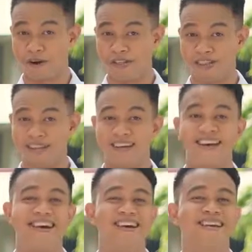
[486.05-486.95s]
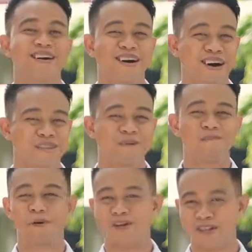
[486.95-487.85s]
point, and other
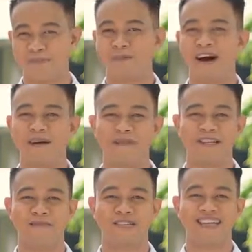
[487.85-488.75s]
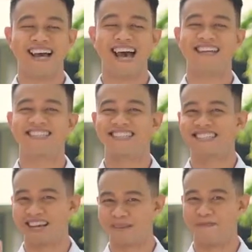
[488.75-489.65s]
personal problems as its
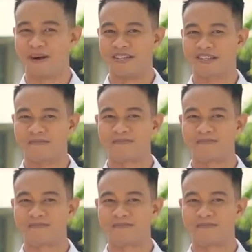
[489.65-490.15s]
second point.